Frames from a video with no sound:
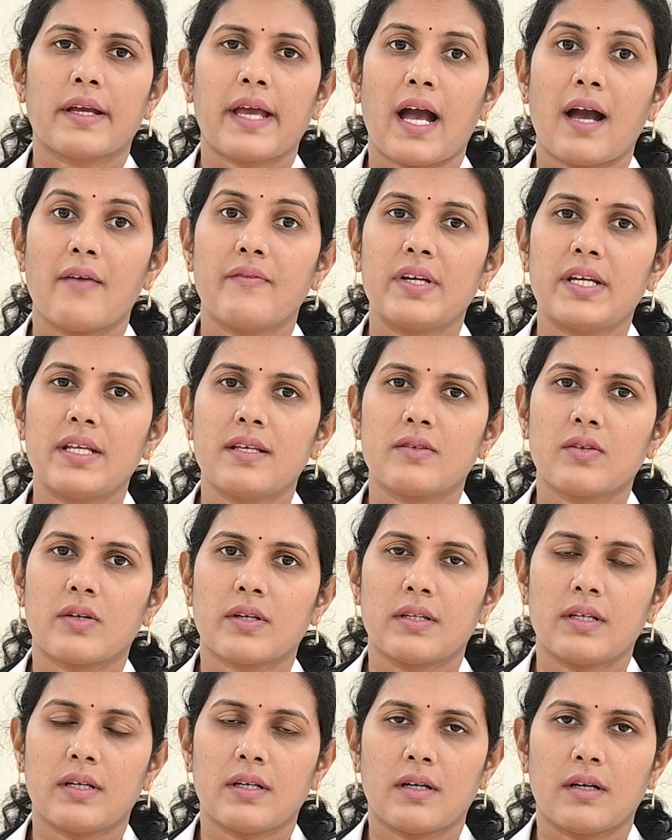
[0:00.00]
Cavities
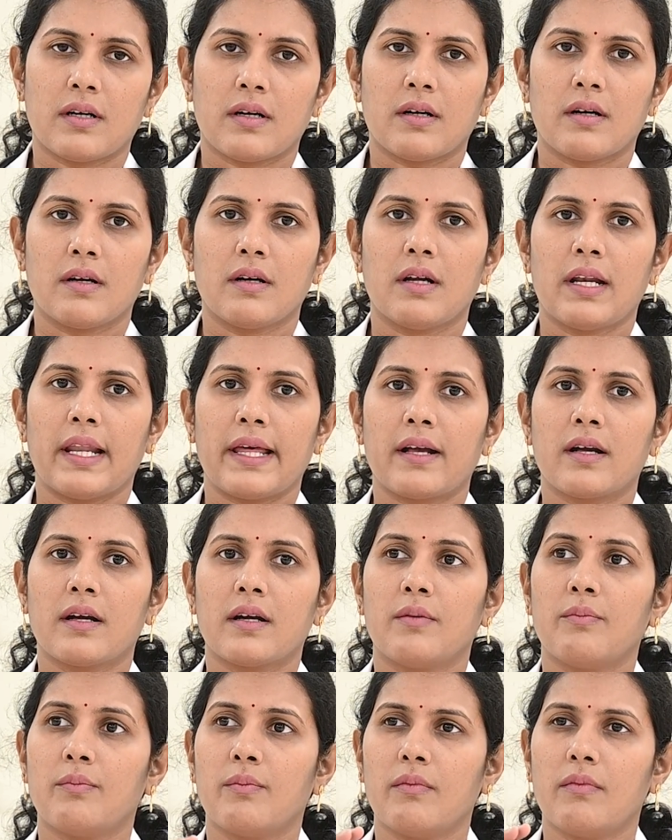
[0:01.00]
are the like
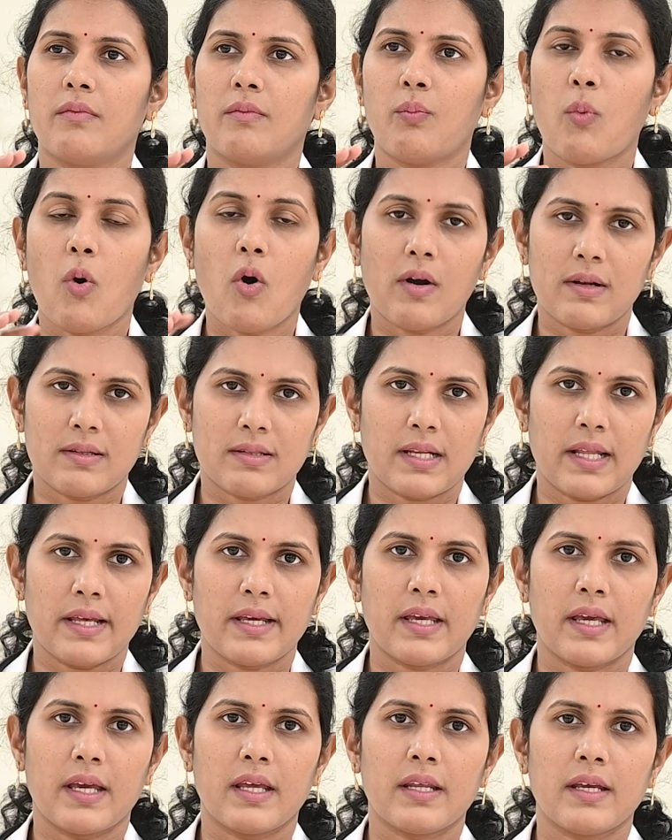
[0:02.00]
balls
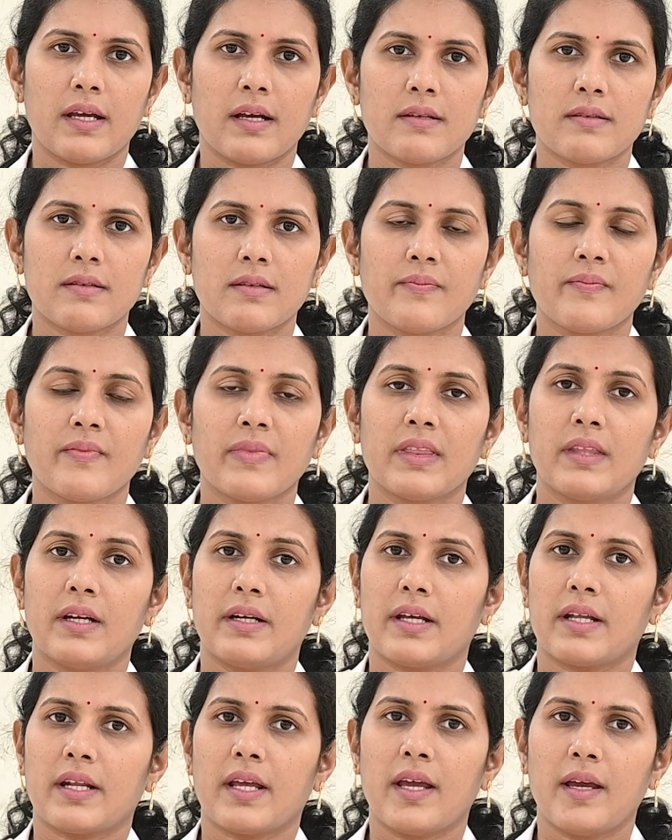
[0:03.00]
like areas
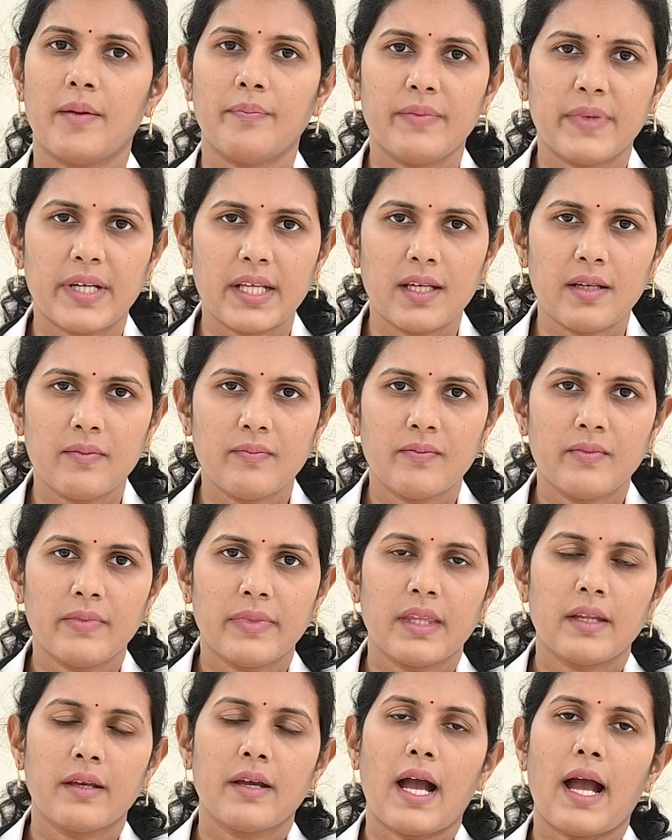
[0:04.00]
that are empty,
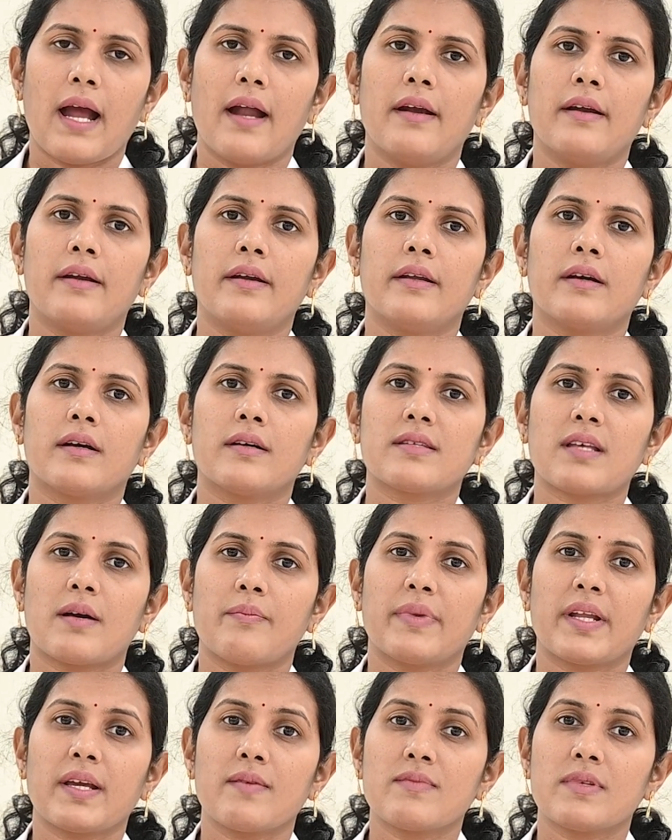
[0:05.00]
and
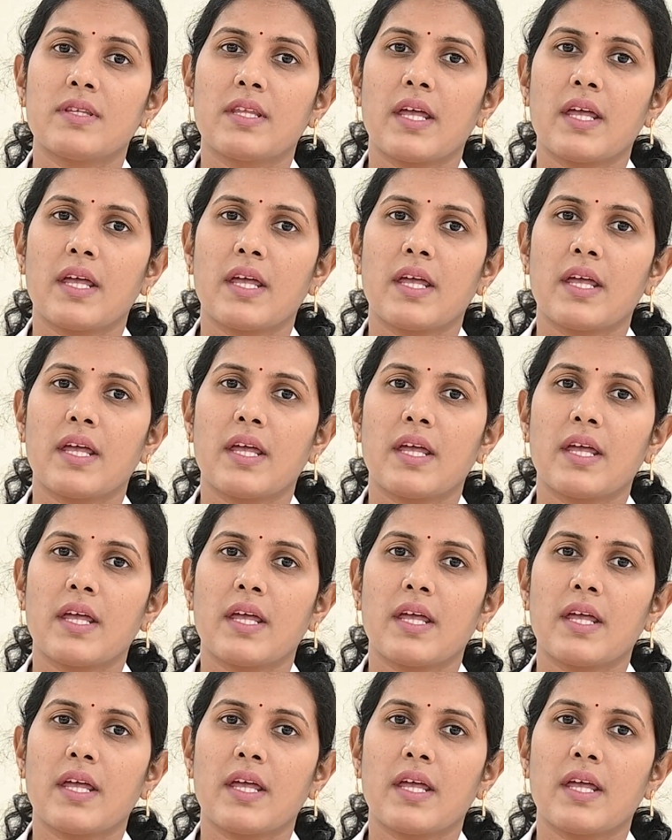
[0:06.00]
sometimes